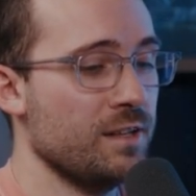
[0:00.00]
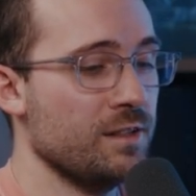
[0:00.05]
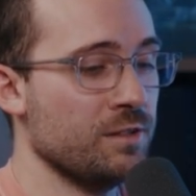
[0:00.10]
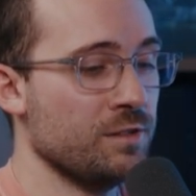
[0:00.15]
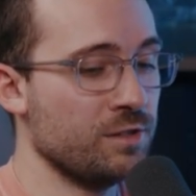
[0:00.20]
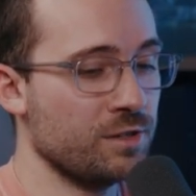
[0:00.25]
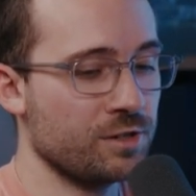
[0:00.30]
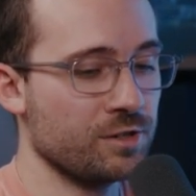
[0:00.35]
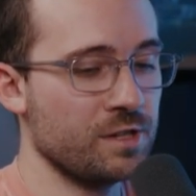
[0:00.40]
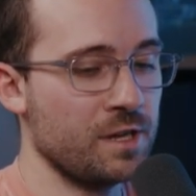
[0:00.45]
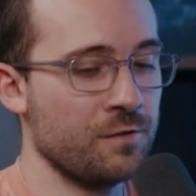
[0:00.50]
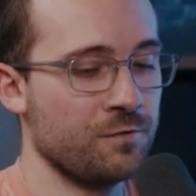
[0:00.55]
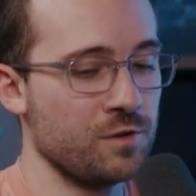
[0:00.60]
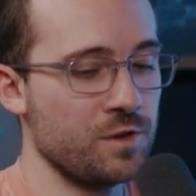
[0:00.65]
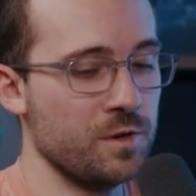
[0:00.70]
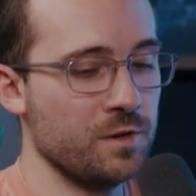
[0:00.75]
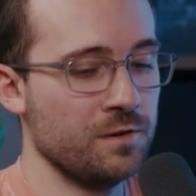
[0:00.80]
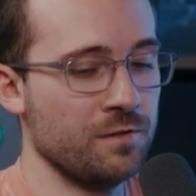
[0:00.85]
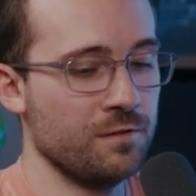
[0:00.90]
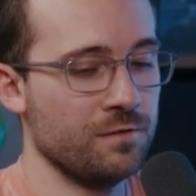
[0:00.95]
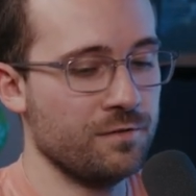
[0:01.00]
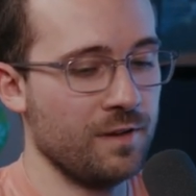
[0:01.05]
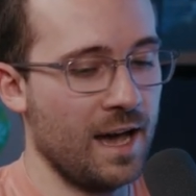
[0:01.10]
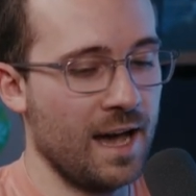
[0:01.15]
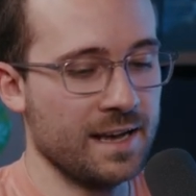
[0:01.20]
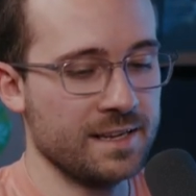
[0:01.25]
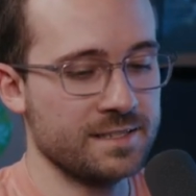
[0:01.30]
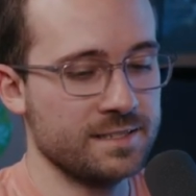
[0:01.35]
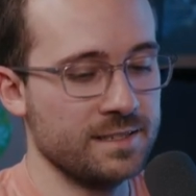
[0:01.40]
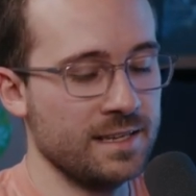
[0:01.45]
Literally, if you
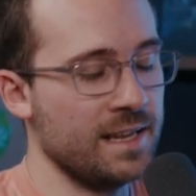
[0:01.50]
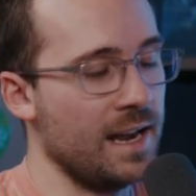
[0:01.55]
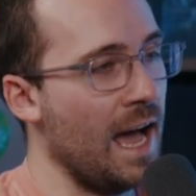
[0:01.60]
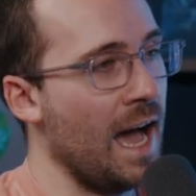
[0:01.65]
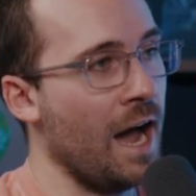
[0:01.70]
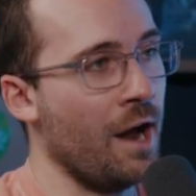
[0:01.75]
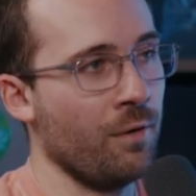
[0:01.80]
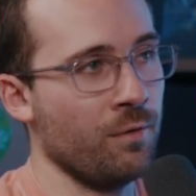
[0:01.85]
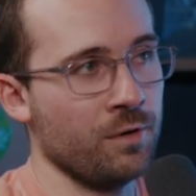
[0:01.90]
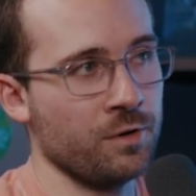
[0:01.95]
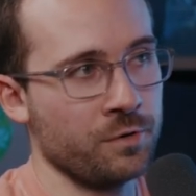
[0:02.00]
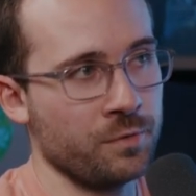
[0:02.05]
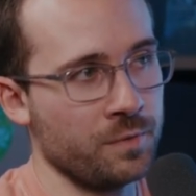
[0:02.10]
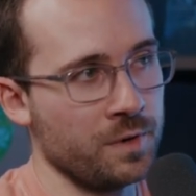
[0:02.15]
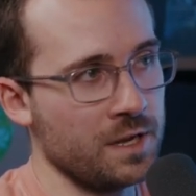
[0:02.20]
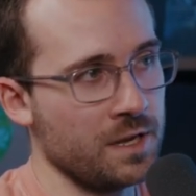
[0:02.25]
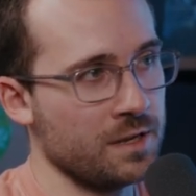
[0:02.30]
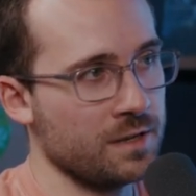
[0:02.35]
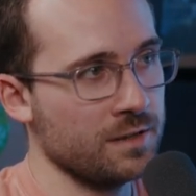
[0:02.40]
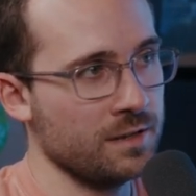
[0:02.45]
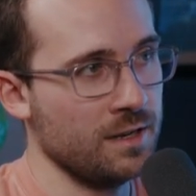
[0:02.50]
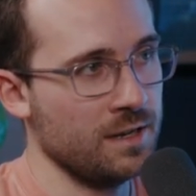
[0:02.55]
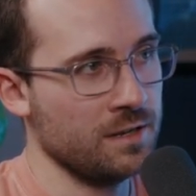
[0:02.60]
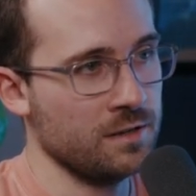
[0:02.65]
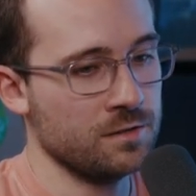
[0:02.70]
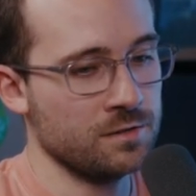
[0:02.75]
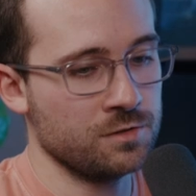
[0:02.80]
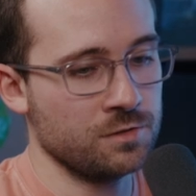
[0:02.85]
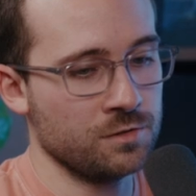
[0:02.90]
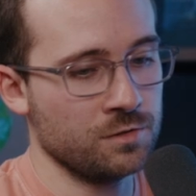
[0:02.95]
invest an hour a week
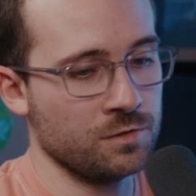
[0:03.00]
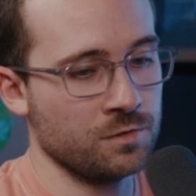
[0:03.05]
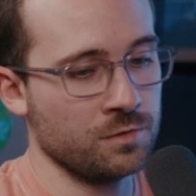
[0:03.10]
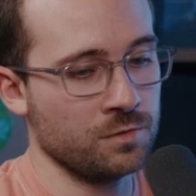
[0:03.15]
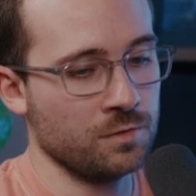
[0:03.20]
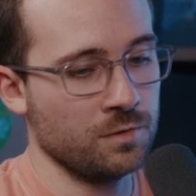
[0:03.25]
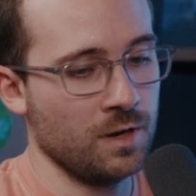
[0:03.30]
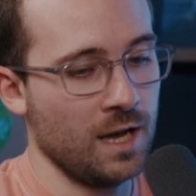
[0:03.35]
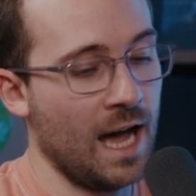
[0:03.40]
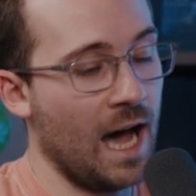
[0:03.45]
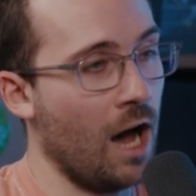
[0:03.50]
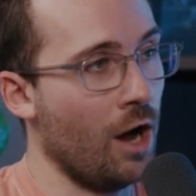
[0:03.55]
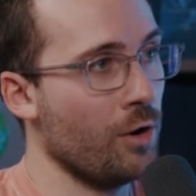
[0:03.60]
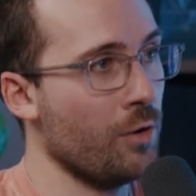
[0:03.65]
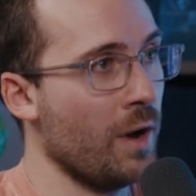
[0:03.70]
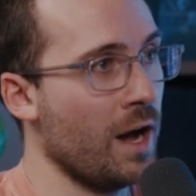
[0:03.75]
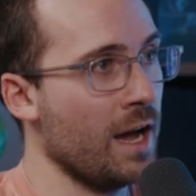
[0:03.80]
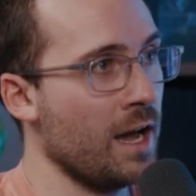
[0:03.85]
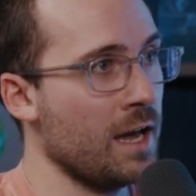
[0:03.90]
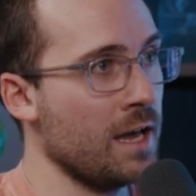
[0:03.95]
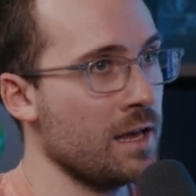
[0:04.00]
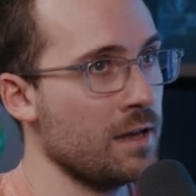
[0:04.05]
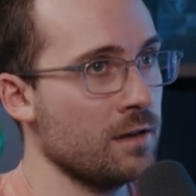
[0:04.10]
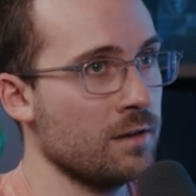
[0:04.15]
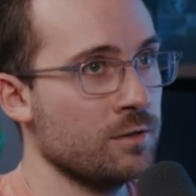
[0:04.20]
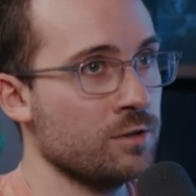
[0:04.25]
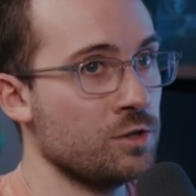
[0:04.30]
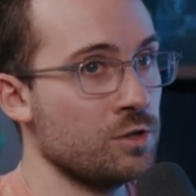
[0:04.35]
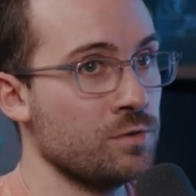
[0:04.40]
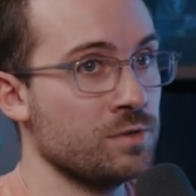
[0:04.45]
into, how do I
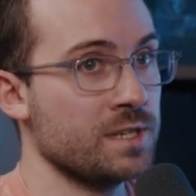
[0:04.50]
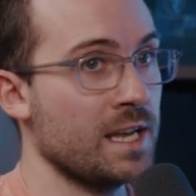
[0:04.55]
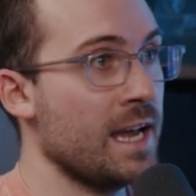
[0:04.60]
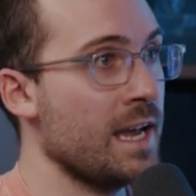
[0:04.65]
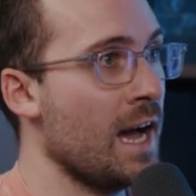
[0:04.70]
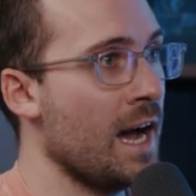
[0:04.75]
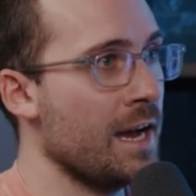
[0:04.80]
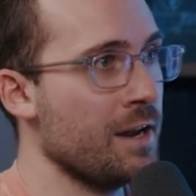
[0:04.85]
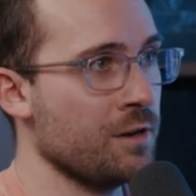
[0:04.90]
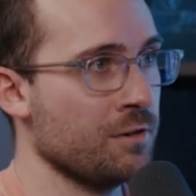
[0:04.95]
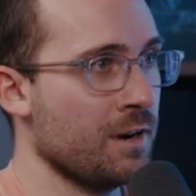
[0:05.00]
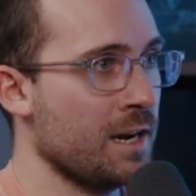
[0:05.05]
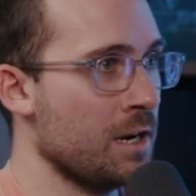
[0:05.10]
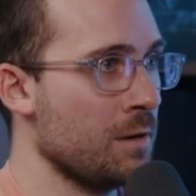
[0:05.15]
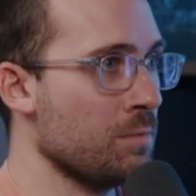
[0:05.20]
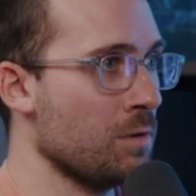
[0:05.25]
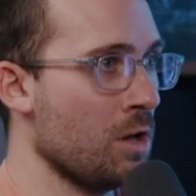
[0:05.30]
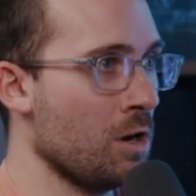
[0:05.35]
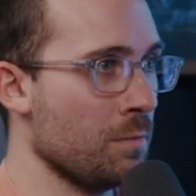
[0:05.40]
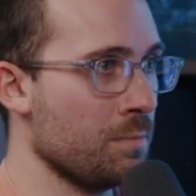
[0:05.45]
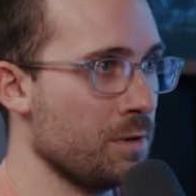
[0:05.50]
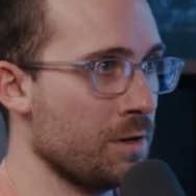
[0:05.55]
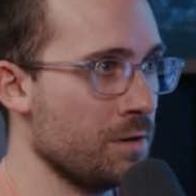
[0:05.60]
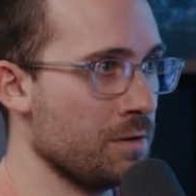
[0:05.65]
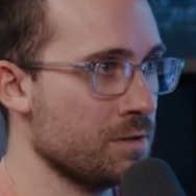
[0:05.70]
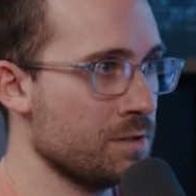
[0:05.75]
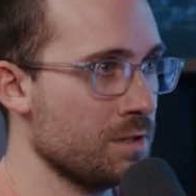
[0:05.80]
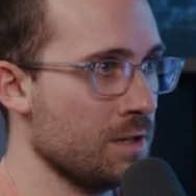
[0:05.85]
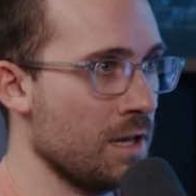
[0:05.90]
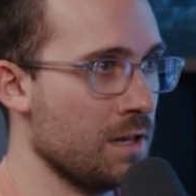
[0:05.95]
use AI to write a blog
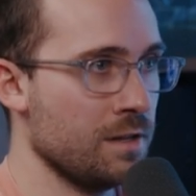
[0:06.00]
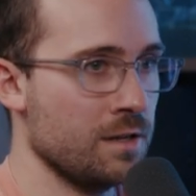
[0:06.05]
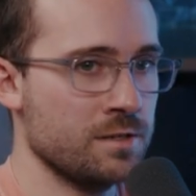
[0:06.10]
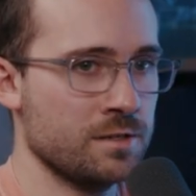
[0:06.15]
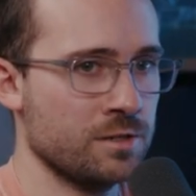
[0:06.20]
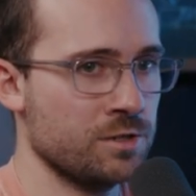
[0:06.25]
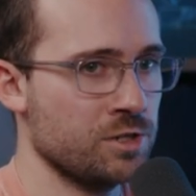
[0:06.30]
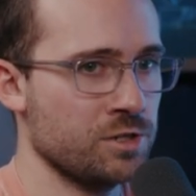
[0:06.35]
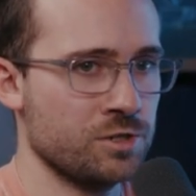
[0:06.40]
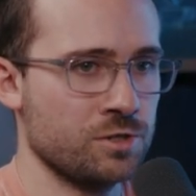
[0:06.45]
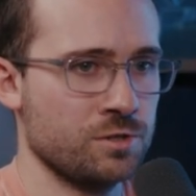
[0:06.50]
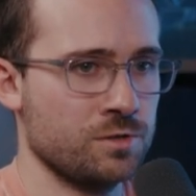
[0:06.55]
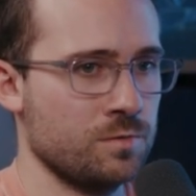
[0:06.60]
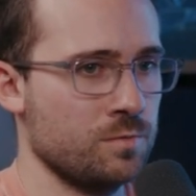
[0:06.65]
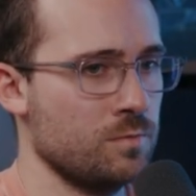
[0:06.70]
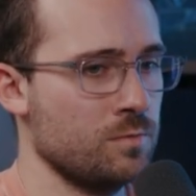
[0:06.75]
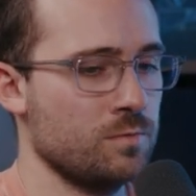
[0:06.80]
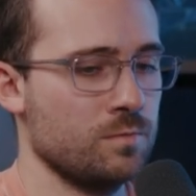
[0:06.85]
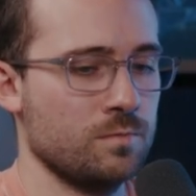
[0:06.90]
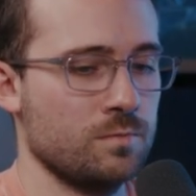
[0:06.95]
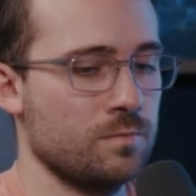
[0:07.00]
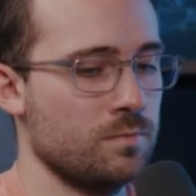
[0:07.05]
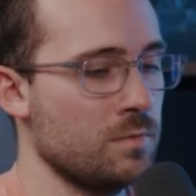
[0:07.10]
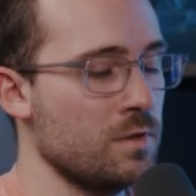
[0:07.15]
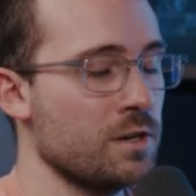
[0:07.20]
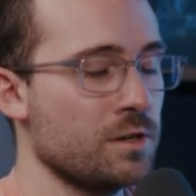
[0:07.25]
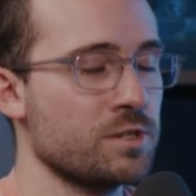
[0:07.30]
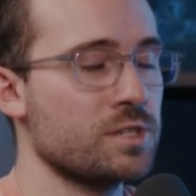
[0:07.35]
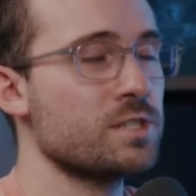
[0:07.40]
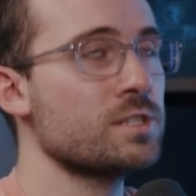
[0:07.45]
post? And
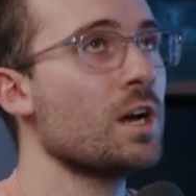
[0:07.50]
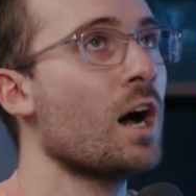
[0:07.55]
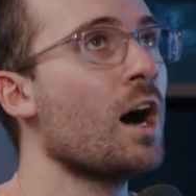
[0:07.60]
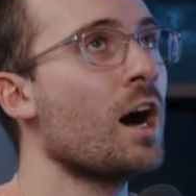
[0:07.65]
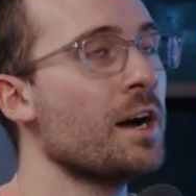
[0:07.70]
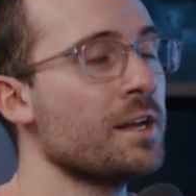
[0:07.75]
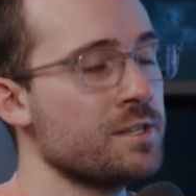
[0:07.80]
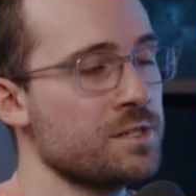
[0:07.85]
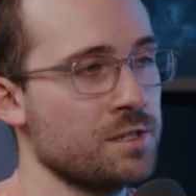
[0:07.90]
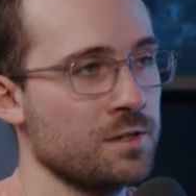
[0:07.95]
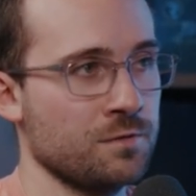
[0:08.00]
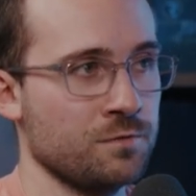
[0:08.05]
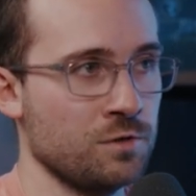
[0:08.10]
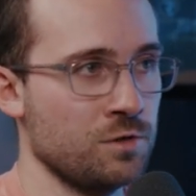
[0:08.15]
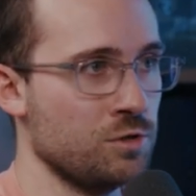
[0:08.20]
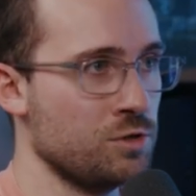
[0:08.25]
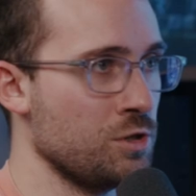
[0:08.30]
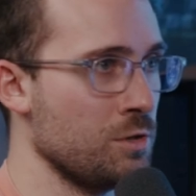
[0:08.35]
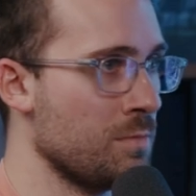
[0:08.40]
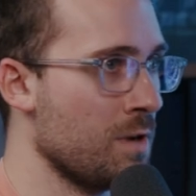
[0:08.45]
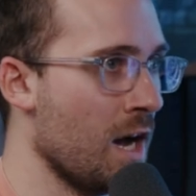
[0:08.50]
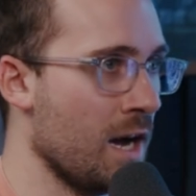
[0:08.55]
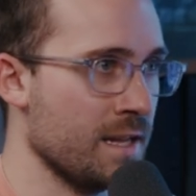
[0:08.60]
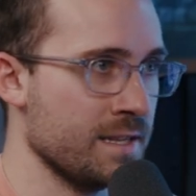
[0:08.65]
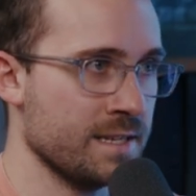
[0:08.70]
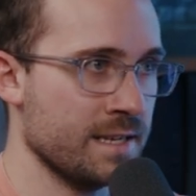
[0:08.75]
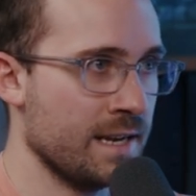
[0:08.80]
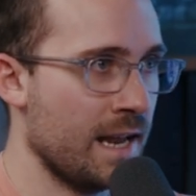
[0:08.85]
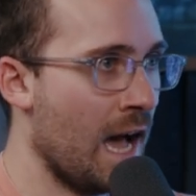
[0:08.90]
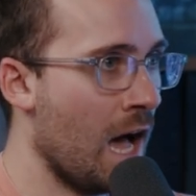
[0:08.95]
there's tons of YouTube
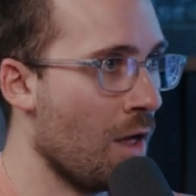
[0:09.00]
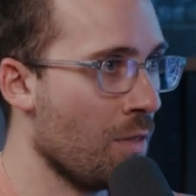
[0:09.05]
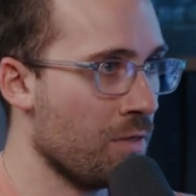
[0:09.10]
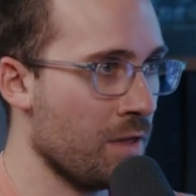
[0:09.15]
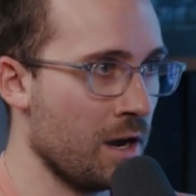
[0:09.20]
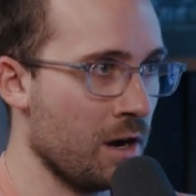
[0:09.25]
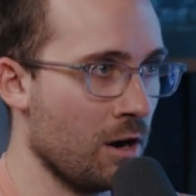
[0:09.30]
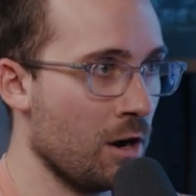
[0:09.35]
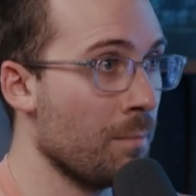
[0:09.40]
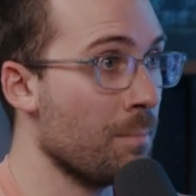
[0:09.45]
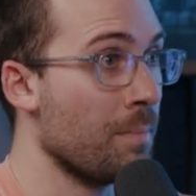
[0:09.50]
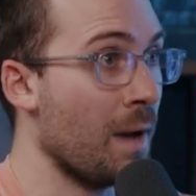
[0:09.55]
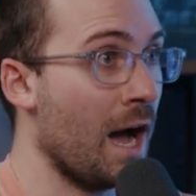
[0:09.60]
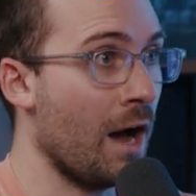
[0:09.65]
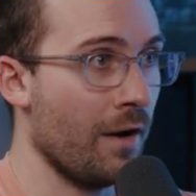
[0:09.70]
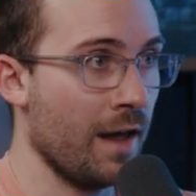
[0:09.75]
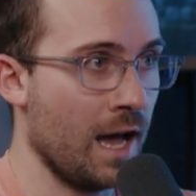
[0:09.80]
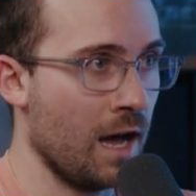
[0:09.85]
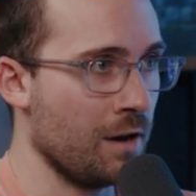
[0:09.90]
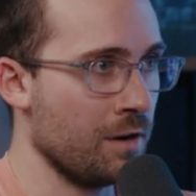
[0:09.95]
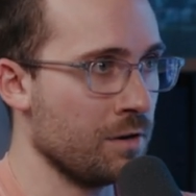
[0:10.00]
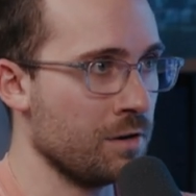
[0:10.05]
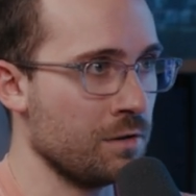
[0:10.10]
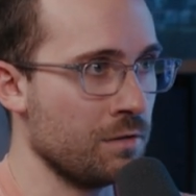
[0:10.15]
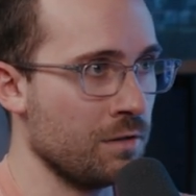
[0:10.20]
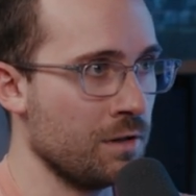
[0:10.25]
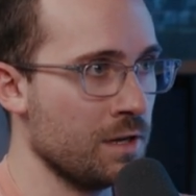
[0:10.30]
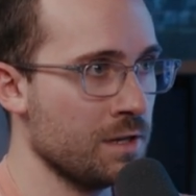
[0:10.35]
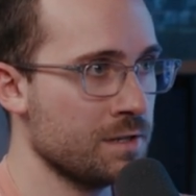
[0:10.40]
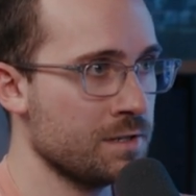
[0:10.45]
content out there about how to
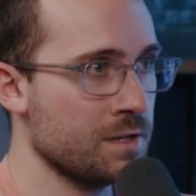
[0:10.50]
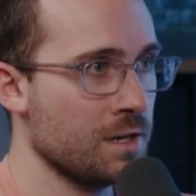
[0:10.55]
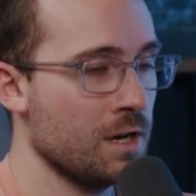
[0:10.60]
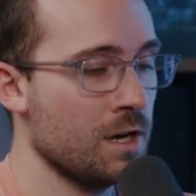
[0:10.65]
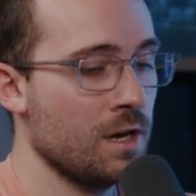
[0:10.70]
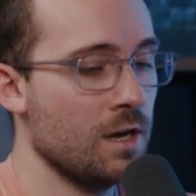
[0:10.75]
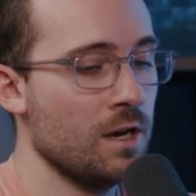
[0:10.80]
do this.